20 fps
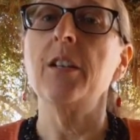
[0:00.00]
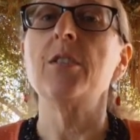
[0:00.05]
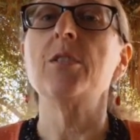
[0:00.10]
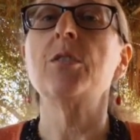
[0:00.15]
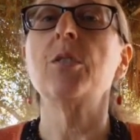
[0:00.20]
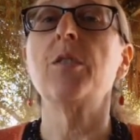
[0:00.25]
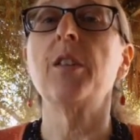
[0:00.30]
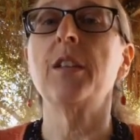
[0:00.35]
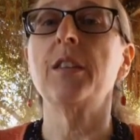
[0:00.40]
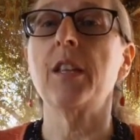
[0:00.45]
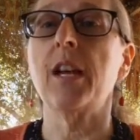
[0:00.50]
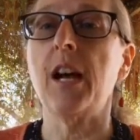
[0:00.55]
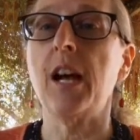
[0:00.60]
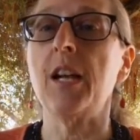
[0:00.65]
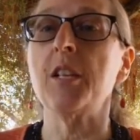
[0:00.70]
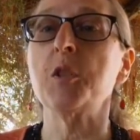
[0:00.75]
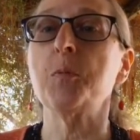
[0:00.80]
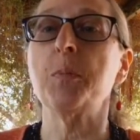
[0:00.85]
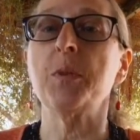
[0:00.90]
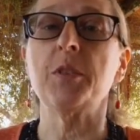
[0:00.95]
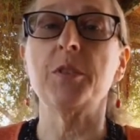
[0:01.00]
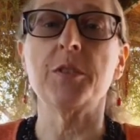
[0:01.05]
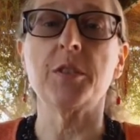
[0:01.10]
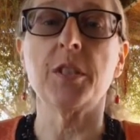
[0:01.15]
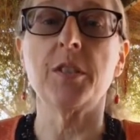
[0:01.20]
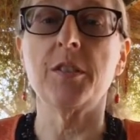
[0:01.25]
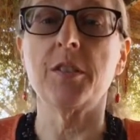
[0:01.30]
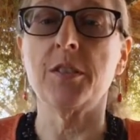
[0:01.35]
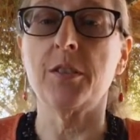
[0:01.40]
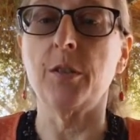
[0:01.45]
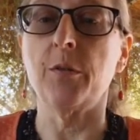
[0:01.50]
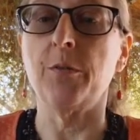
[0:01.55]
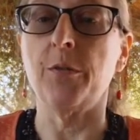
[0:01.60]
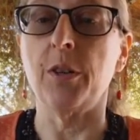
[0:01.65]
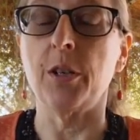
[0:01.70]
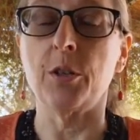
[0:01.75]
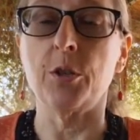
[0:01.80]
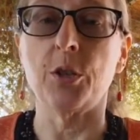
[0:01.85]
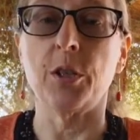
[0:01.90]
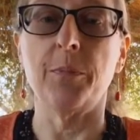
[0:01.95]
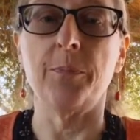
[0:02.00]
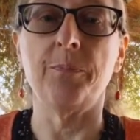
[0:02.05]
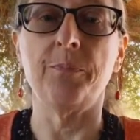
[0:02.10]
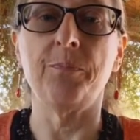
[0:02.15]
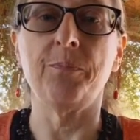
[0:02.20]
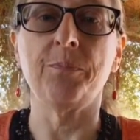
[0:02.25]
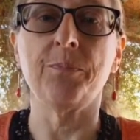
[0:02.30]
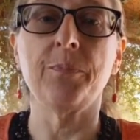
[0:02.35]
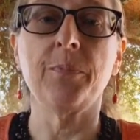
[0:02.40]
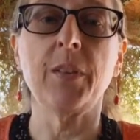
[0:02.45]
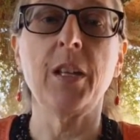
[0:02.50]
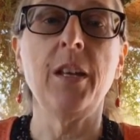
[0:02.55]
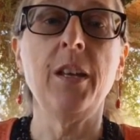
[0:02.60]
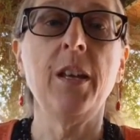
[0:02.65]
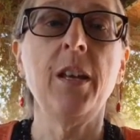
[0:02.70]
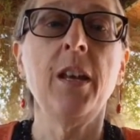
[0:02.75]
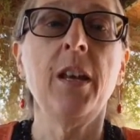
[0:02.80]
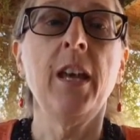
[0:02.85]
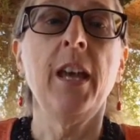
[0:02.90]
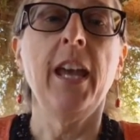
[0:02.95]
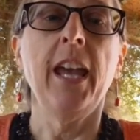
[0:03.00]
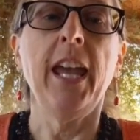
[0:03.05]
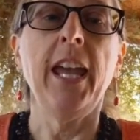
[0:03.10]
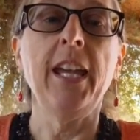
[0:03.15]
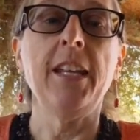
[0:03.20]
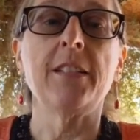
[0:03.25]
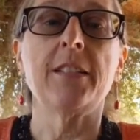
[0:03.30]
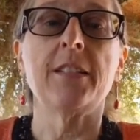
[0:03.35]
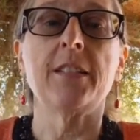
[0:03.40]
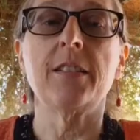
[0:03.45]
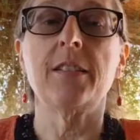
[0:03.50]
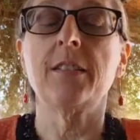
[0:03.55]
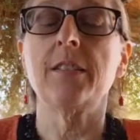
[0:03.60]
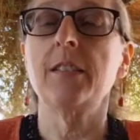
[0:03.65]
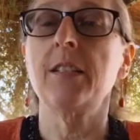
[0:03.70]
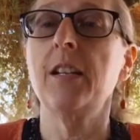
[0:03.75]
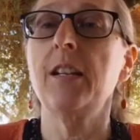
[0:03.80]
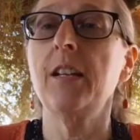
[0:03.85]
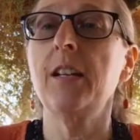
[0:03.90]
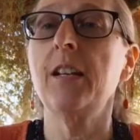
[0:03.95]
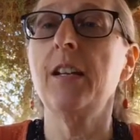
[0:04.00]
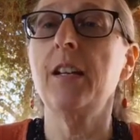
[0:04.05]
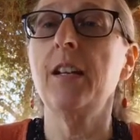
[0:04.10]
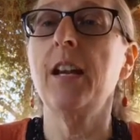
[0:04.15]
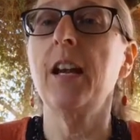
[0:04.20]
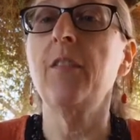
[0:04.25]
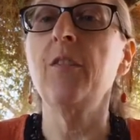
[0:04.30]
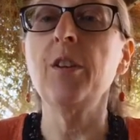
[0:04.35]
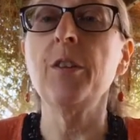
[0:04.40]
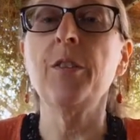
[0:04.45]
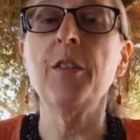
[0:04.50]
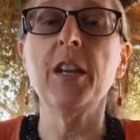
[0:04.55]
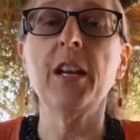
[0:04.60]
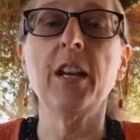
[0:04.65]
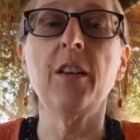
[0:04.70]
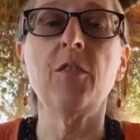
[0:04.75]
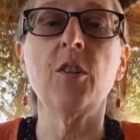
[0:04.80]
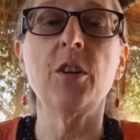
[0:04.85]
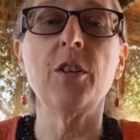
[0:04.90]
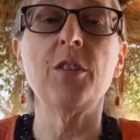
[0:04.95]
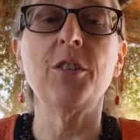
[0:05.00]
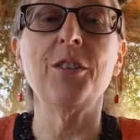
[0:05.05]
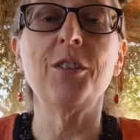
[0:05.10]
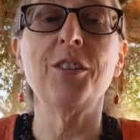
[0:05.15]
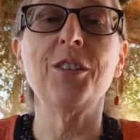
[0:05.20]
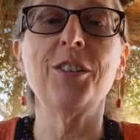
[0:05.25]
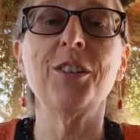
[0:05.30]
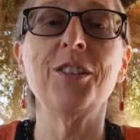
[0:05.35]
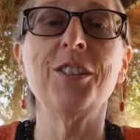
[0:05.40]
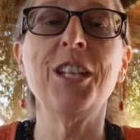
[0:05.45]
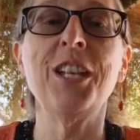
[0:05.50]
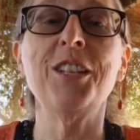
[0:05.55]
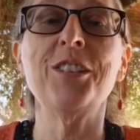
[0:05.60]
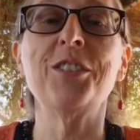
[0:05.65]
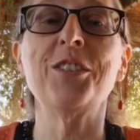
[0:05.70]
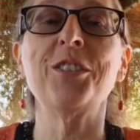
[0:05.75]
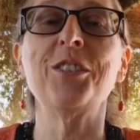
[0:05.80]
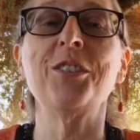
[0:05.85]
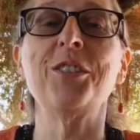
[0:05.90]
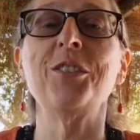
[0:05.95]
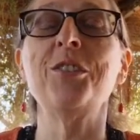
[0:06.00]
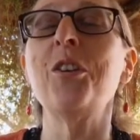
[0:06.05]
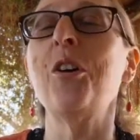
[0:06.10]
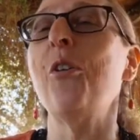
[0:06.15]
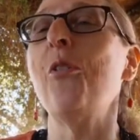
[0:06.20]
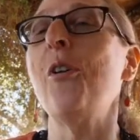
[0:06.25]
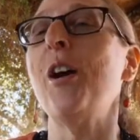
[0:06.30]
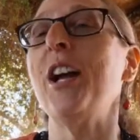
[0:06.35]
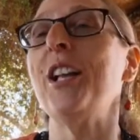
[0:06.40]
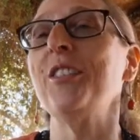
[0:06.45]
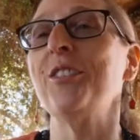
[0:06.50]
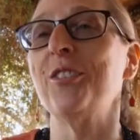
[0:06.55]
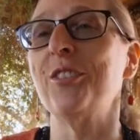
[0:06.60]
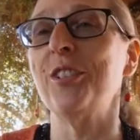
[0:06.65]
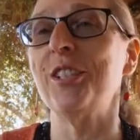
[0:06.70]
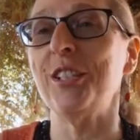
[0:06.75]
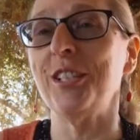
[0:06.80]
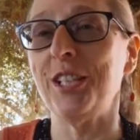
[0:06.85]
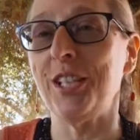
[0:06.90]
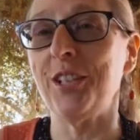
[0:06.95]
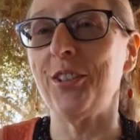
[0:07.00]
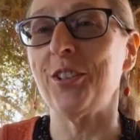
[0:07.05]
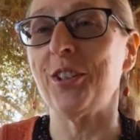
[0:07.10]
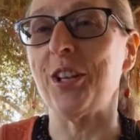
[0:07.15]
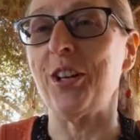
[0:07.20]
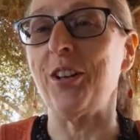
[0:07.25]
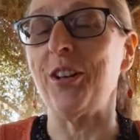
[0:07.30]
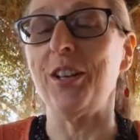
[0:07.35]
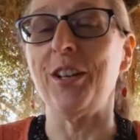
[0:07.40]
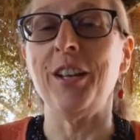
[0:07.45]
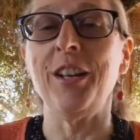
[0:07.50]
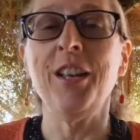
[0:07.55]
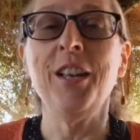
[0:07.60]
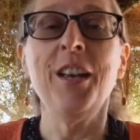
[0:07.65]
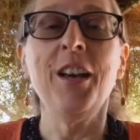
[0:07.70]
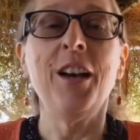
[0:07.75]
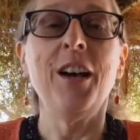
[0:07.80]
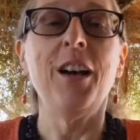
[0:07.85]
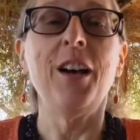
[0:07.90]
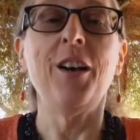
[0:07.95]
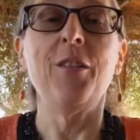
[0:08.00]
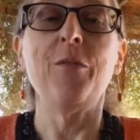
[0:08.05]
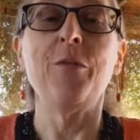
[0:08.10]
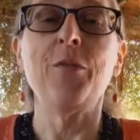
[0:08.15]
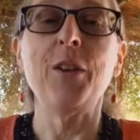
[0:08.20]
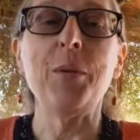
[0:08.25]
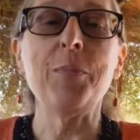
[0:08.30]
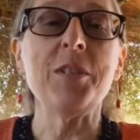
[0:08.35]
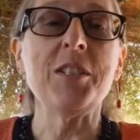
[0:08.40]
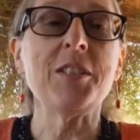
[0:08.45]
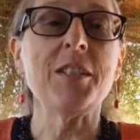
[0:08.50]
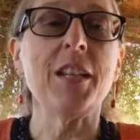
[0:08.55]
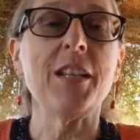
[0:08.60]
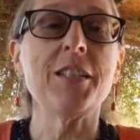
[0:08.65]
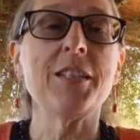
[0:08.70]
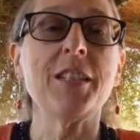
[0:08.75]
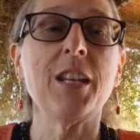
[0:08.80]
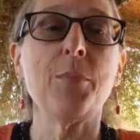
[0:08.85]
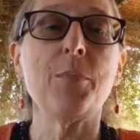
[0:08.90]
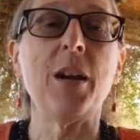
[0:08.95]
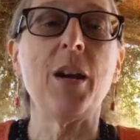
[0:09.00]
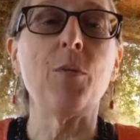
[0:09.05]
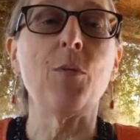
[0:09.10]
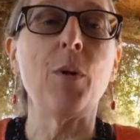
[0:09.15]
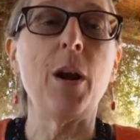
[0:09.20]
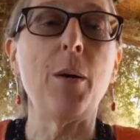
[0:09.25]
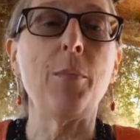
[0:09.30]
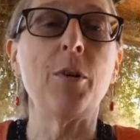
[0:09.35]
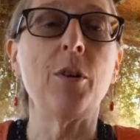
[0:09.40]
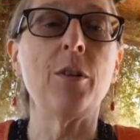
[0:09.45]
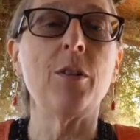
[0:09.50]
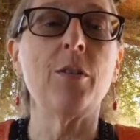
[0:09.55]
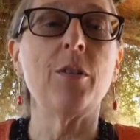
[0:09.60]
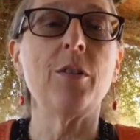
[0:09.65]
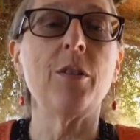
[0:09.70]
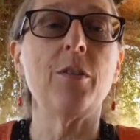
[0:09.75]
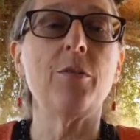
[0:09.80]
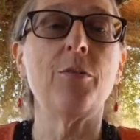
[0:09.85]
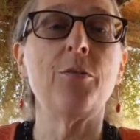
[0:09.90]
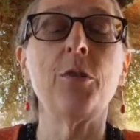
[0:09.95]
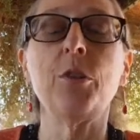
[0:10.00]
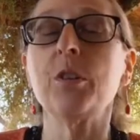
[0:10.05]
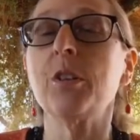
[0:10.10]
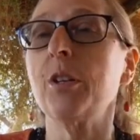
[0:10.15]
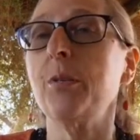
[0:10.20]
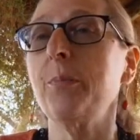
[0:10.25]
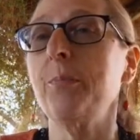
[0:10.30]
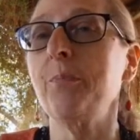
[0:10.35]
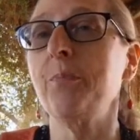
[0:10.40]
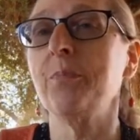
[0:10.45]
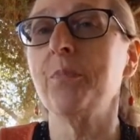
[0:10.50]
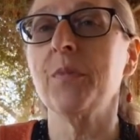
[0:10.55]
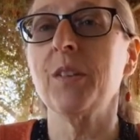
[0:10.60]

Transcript: so that the hospitals can still function. 8, everything I ever needed to know, I learned in kindergarten. A famous essay by Robert Fulghum.